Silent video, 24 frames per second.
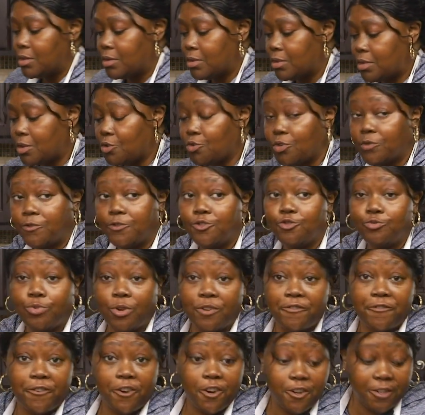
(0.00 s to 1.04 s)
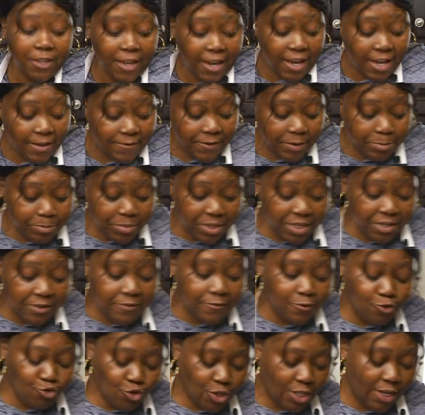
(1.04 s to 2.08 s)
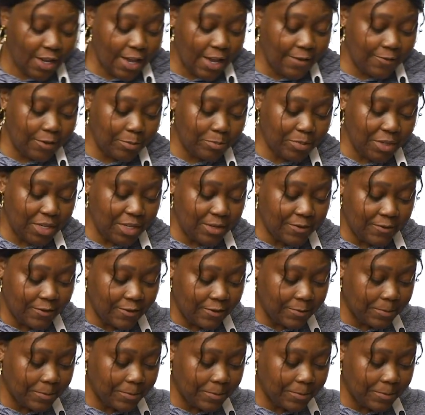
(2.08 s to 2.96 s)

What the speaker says: So if you prefer to have it beef, you can have it beef.